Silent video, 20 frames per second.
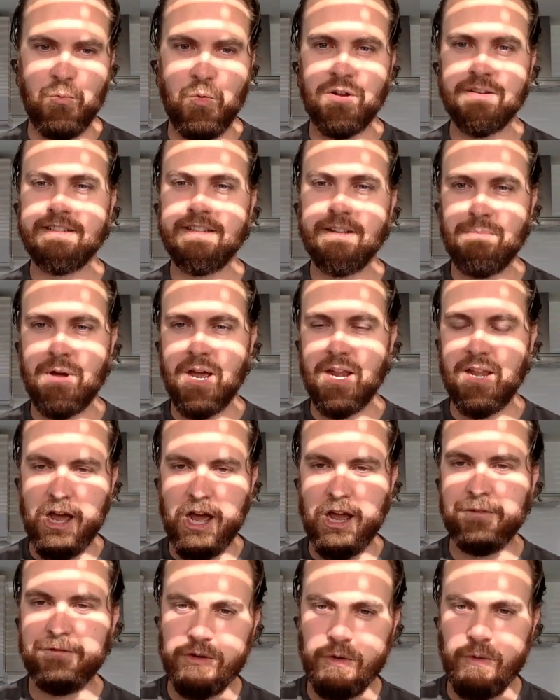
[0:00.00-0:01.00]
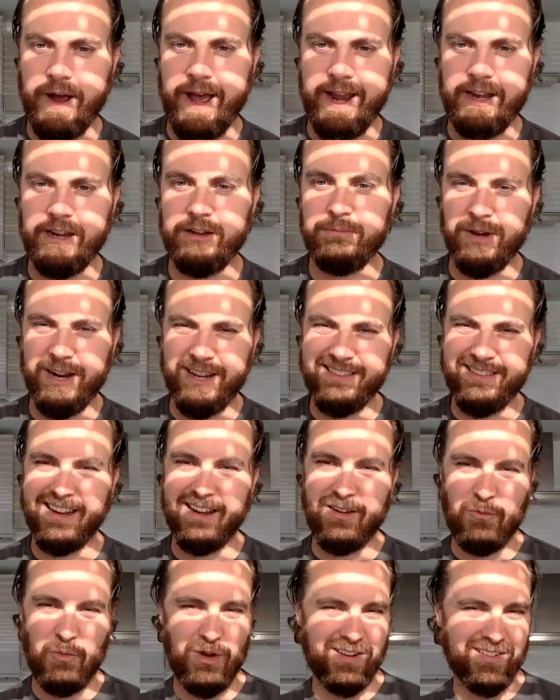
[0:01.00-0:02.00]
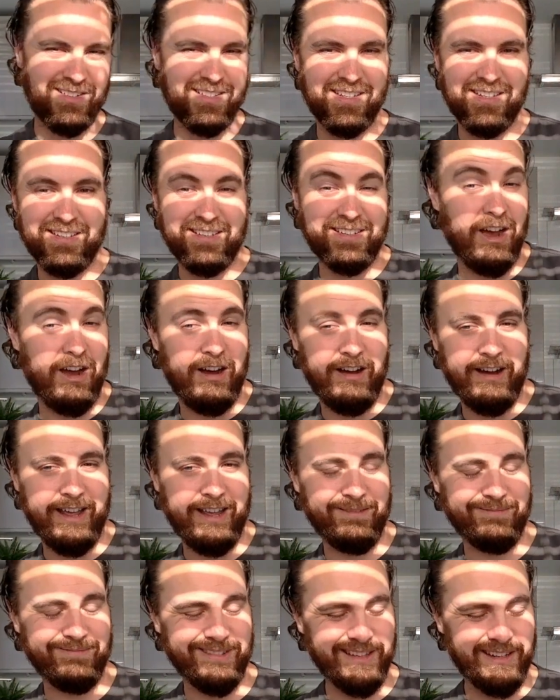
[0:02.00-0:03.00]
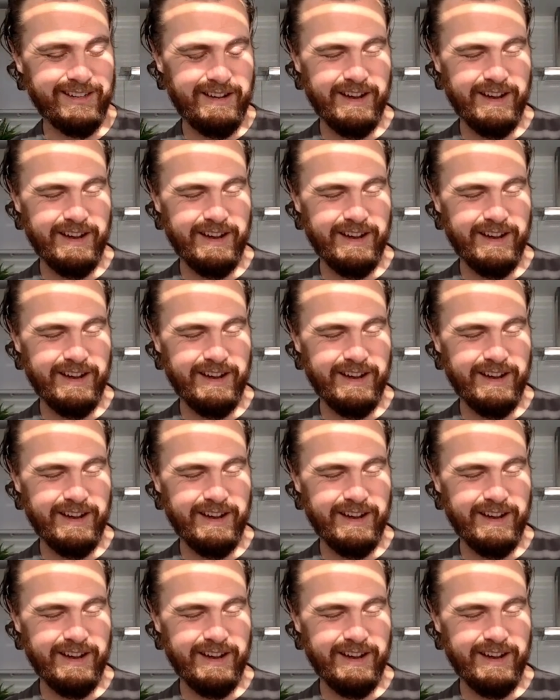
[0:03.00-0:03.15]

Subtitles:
I wanted my life to end, but I didn't want to die.